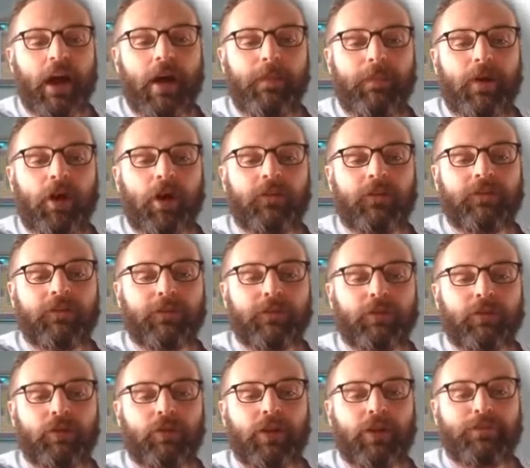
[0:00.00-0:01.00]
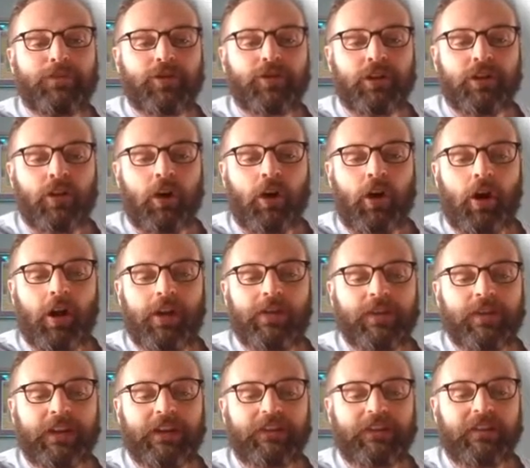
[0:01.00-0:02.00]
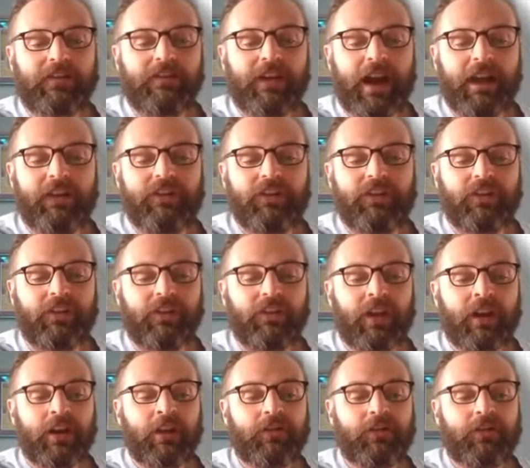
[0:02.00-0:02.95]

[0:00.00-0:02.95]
up our subscription on these devices